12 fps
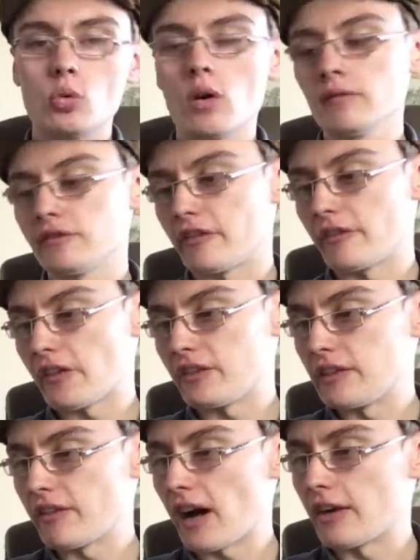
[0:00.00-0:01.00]
one for
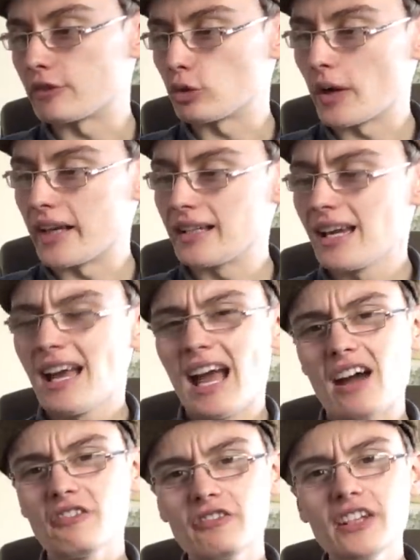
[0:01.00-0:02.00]
55 quid.
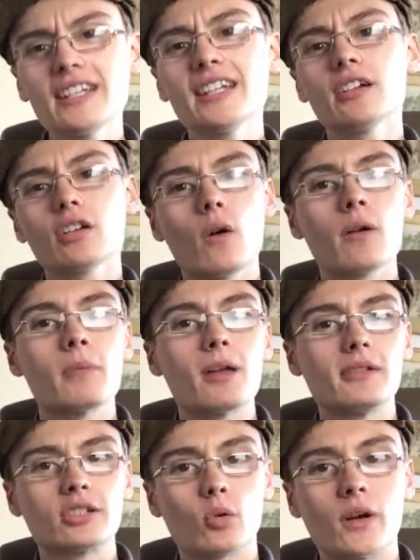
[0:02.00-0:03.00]
I'm thinking of going
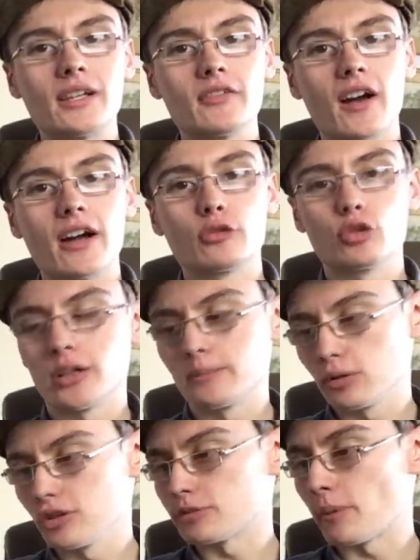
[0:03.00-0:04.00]
maybe 25 quid
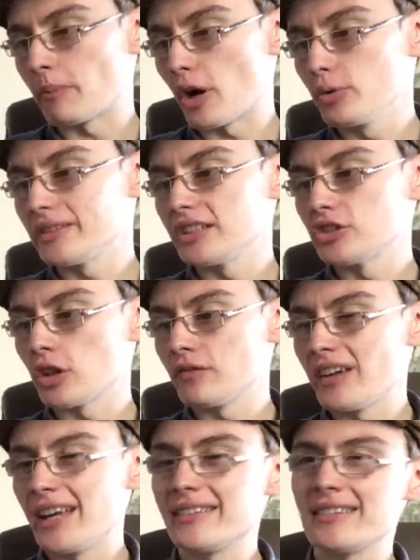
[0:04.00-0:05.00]
plus my postage on
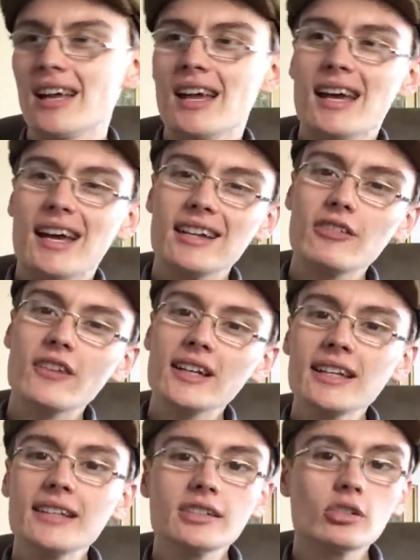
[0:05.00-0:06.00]
this. And if I
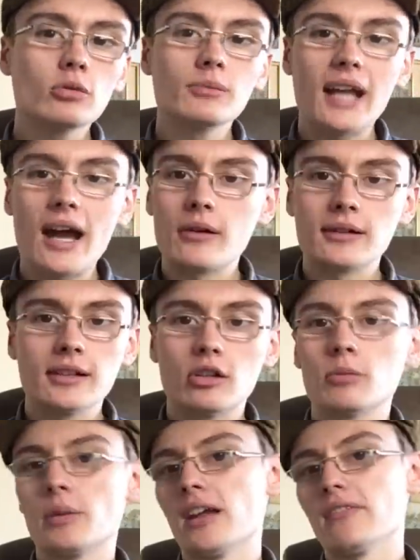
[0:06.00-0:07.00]
need to come down a
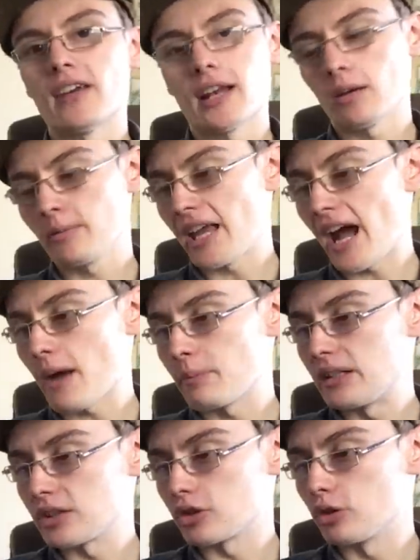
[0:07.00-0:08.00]
little bit, then I'll be
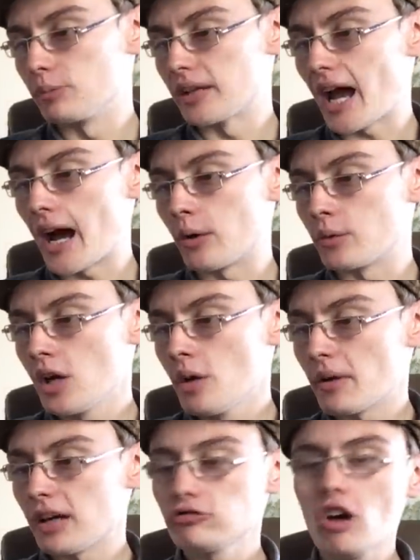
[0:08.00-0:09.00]
happy to come down.
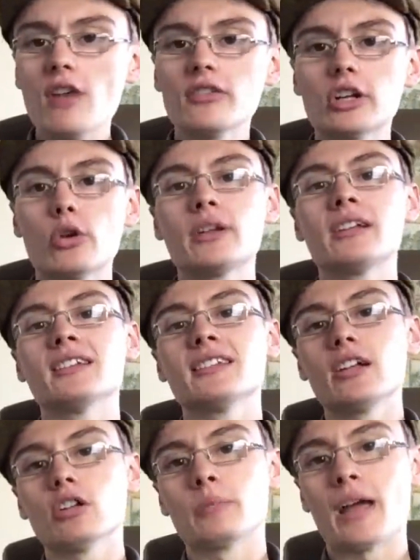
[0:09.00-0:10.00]
But I'd rather go in a
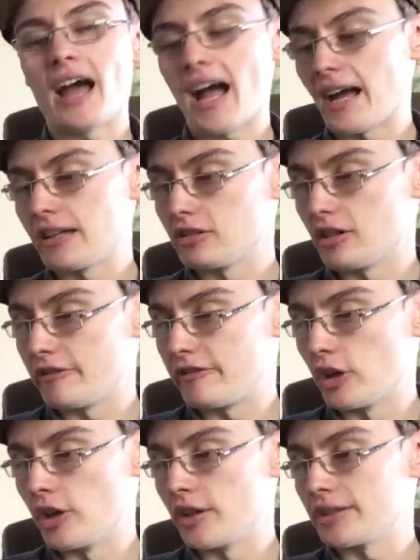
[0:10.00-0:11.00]
little bit higher at
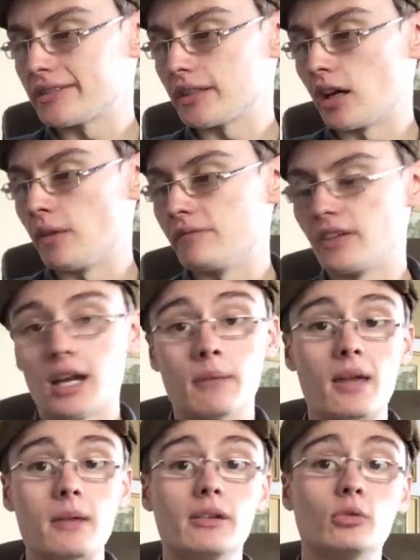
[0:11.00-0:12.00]
first um, than I
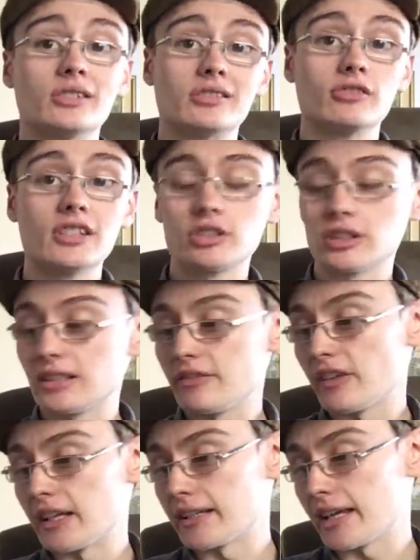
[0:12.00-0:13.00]
maybe was originally
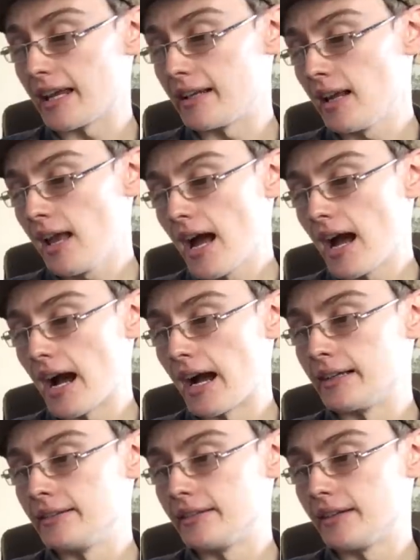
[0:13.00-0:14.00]
thinking.
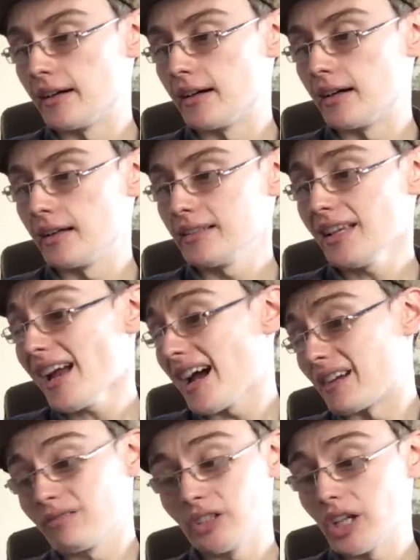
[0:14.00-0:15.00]
And uh,
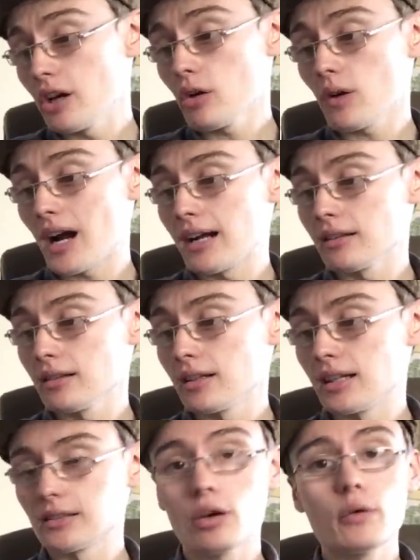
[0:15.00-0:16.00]
yeah, you know, I'll
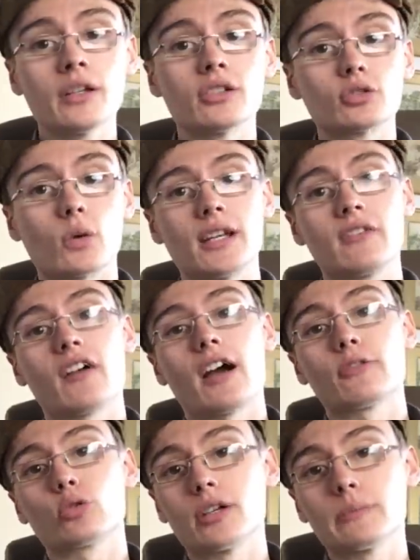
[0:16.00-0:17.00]
uh, go in at
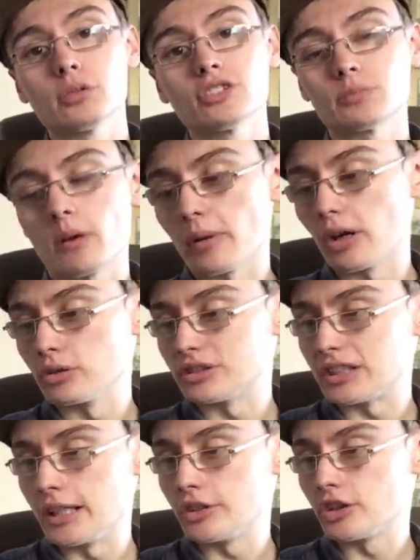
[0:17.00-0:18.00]
25 quid plus my
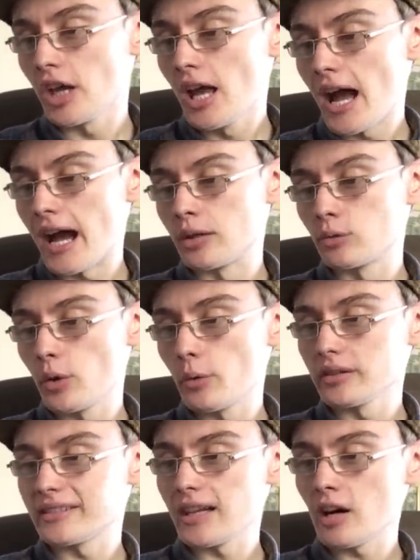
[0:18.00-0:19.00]
postage. And we
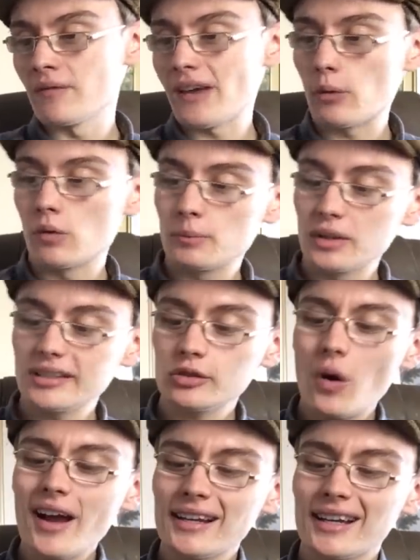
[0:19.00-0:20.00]
will see on that one. But it's
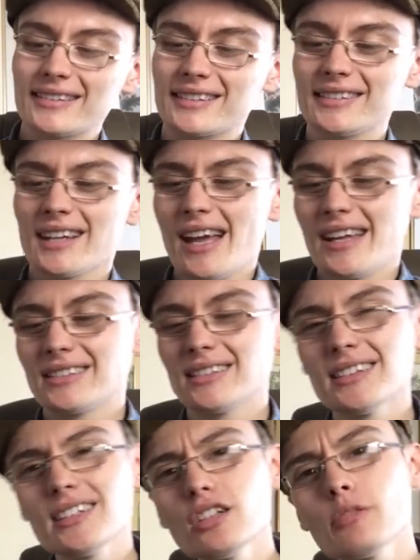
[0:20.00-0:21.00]
quite nice because it's a
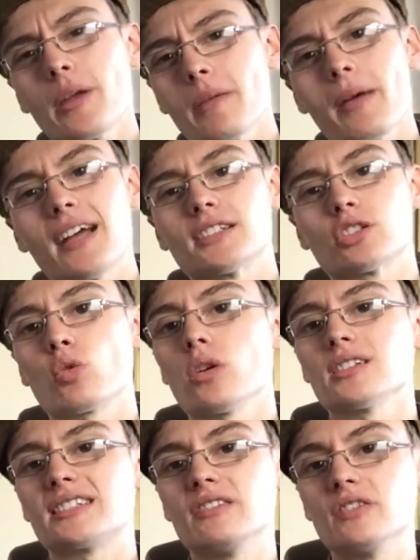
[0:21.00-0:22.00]
little bit better
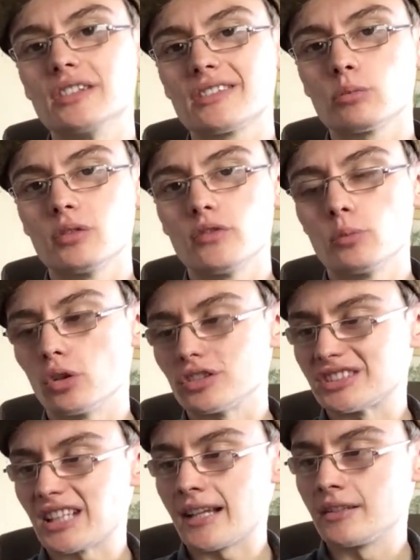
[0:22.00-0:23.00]
quality than some of the more
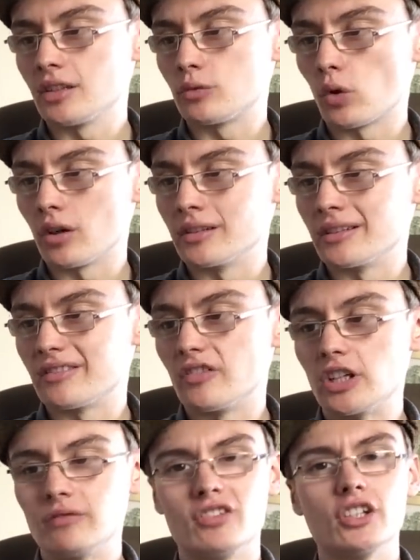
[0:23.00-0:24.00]
standard ones
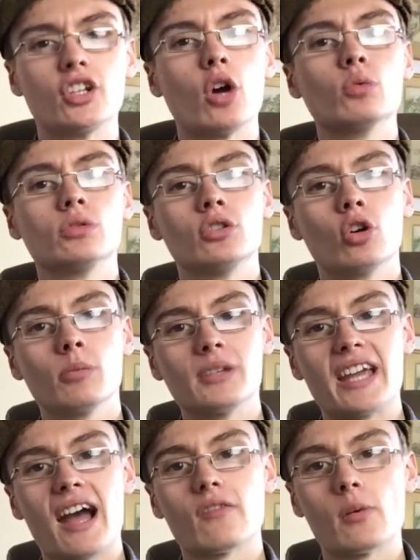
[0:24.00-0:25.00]
that, that don't
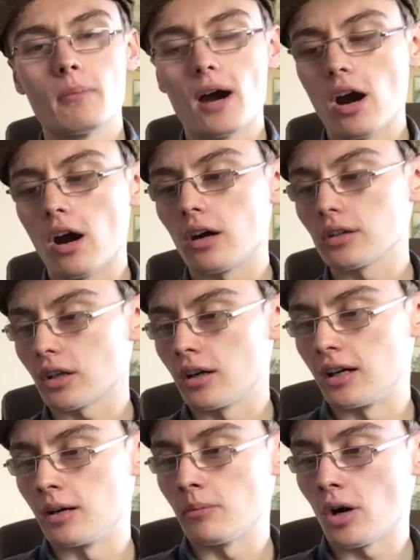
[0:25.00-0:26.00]
normally have a mark
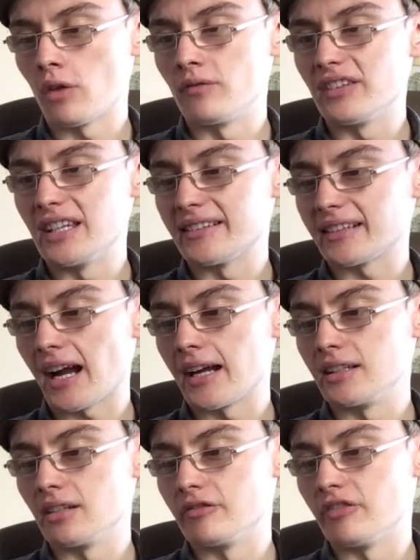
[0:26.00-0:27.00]
um, on these
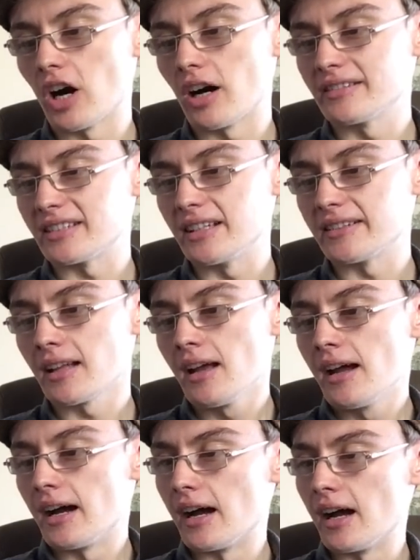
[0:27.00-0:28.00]
kind of vases.
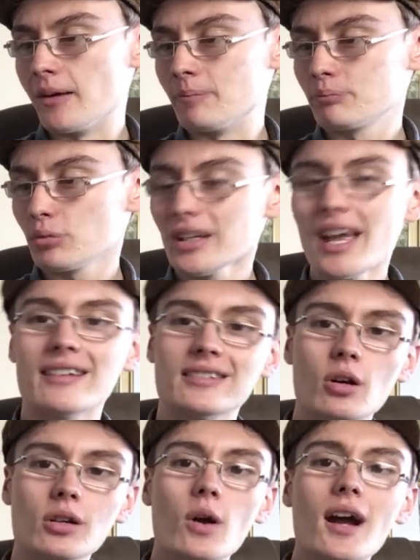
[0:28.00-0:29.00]
Um, but yeah,
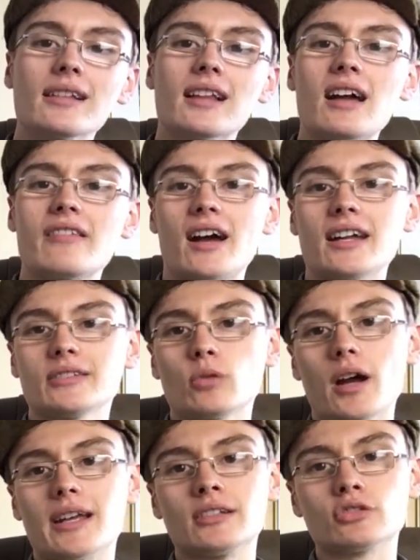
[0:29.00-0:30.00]
so I quite like that. It's
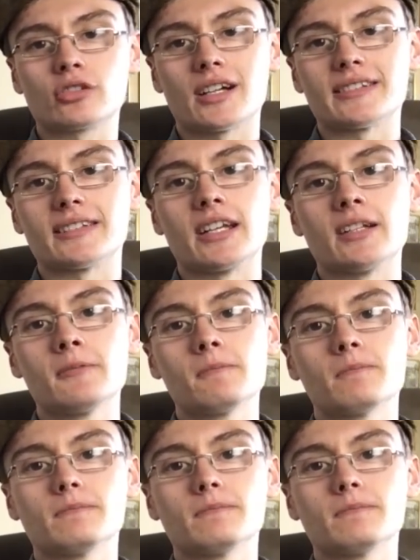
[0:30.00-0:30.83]
quite interesting.